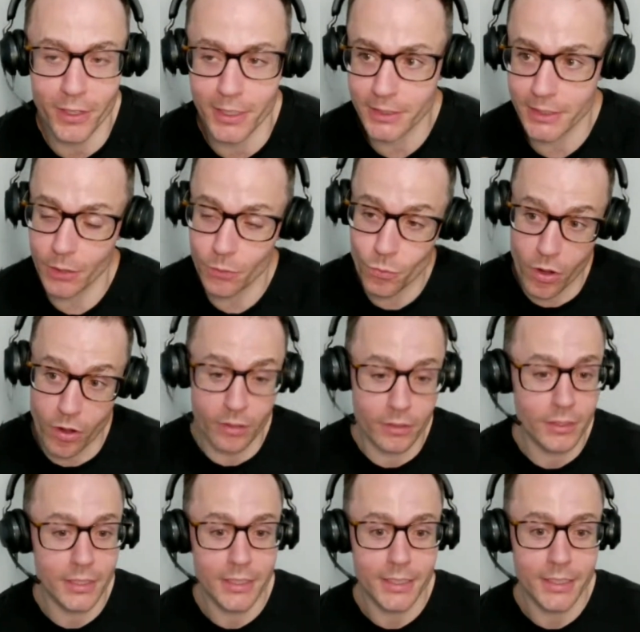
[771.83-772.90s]
It's like, well,
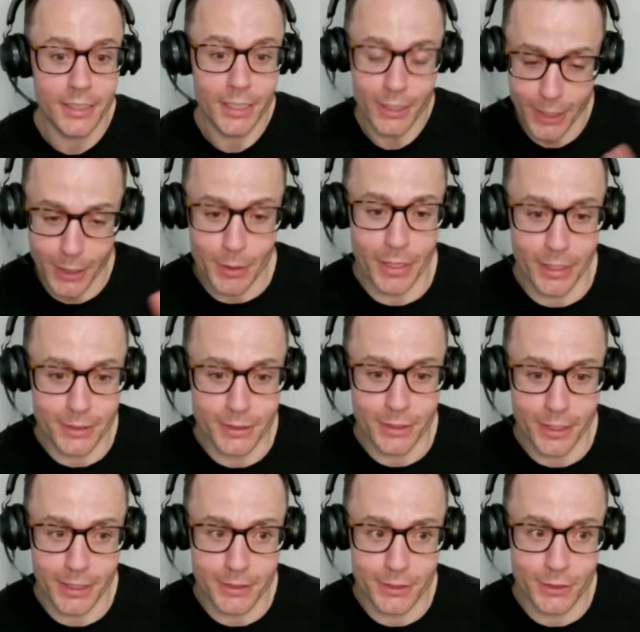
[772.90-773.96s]
it's
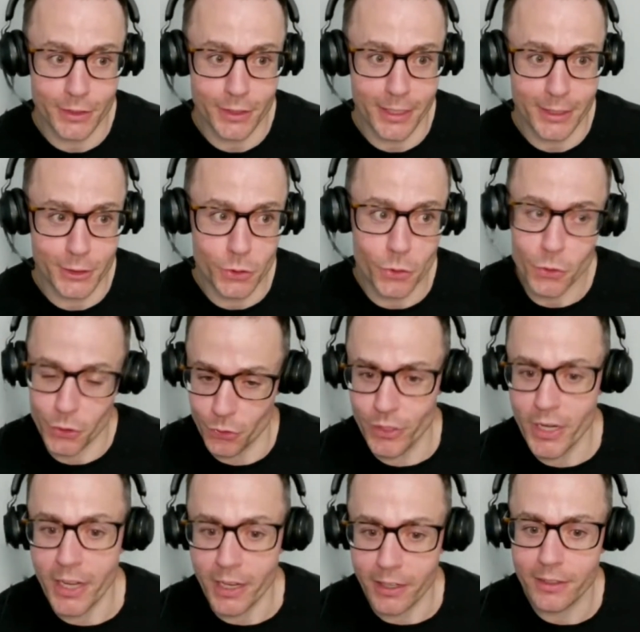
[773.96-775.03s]
so
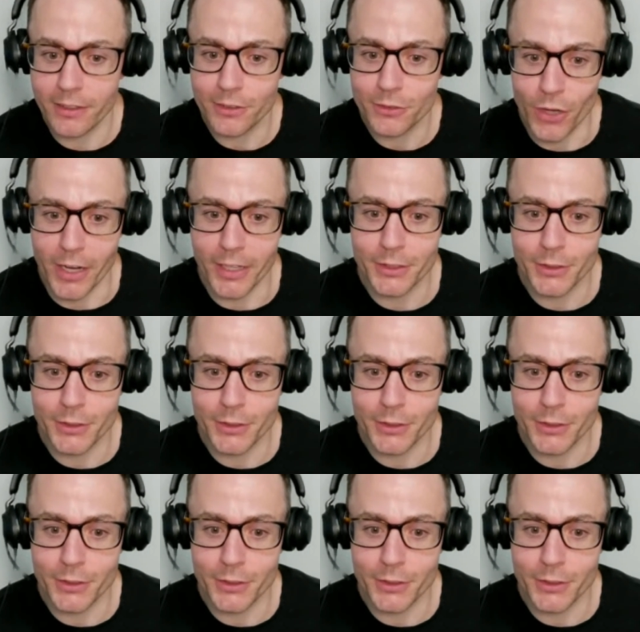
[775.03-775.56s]
unique, right?